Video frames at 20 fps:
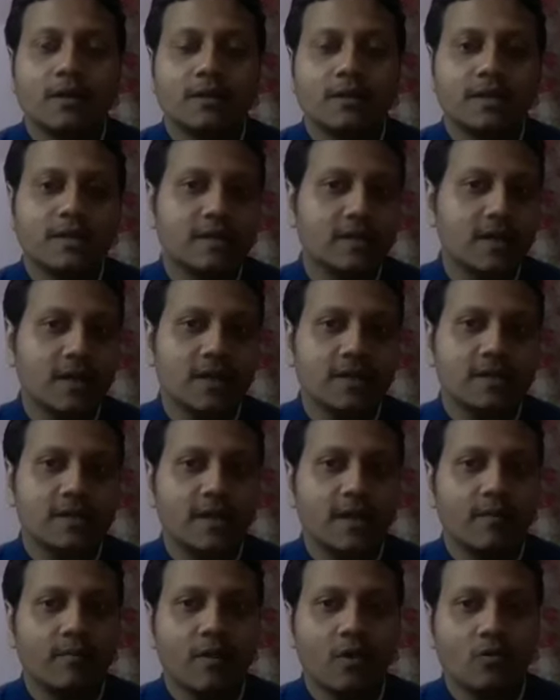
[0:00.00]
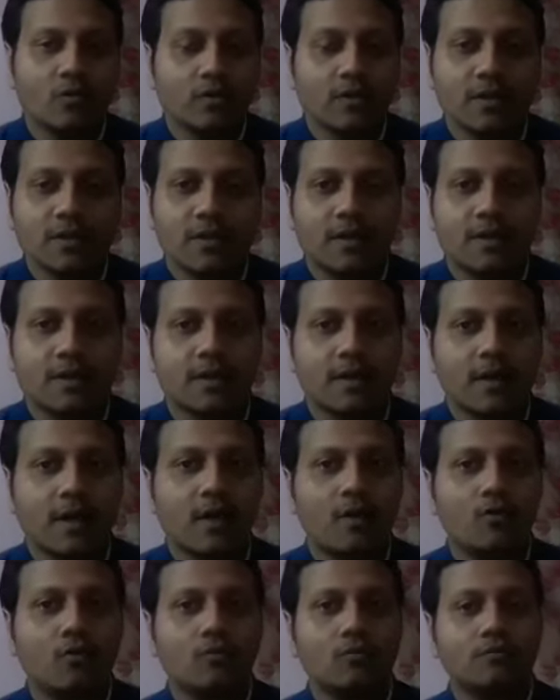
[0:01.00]
discussed about this.
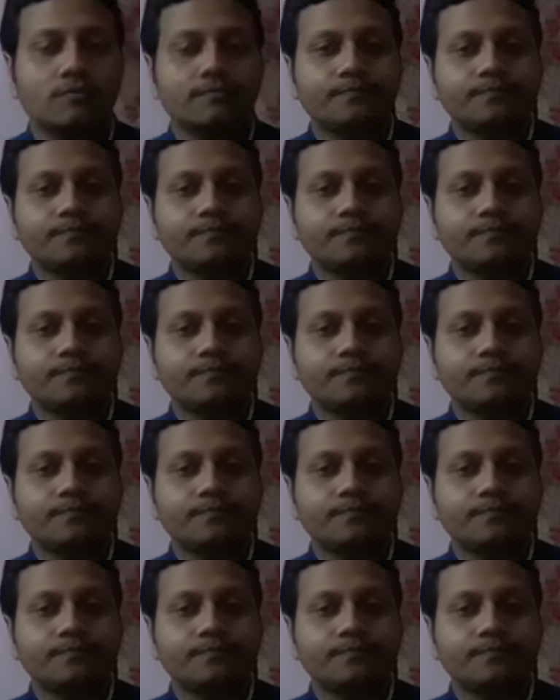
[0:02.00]
Now